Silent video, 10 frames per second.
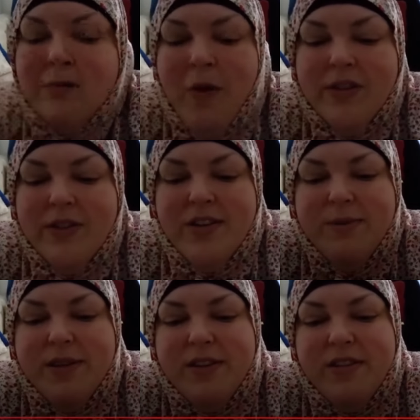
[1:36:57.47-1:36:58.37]
It's hard to be
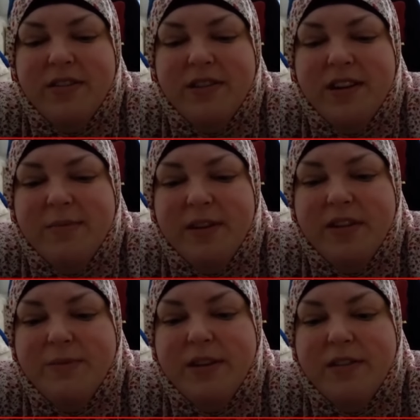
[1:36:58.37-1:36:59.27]
good all the time. Hard to
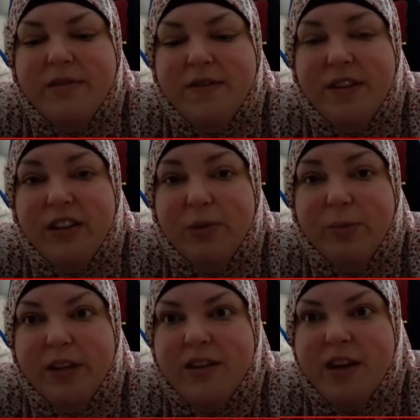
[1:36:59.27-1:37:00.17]
be good even a little bit of the time